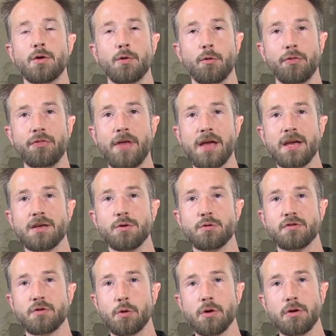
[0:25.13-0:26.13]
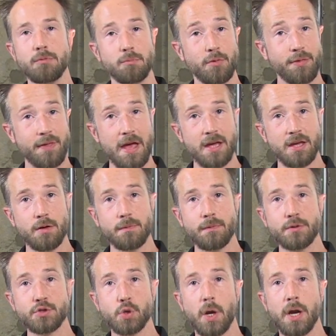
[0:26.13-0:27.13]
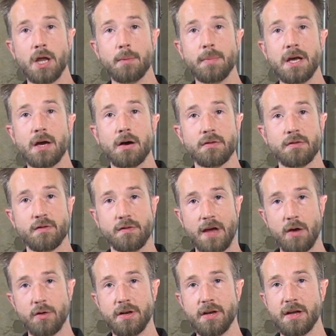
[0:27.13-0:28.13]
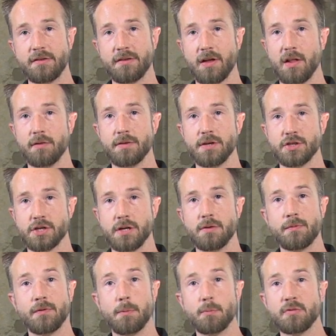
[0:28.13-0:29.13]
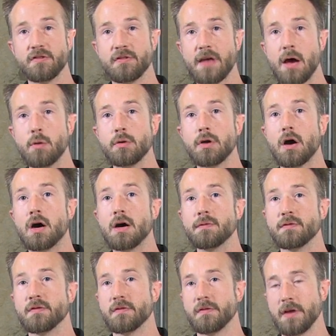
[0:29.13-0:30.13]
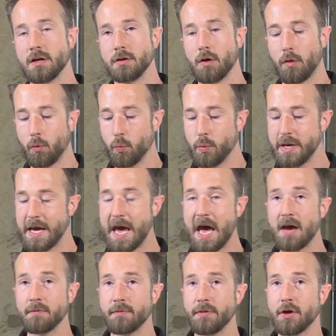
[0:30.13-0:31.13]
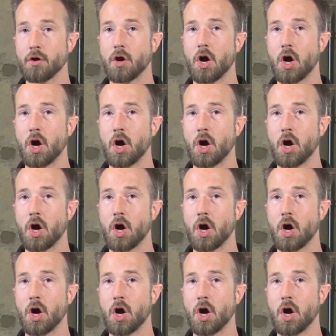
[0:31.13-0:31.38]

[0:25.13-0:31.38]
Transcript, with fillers: Well, thank you, Stuart, and thank you for joining me on SirenNet Television. From SoundOff Signal, we have their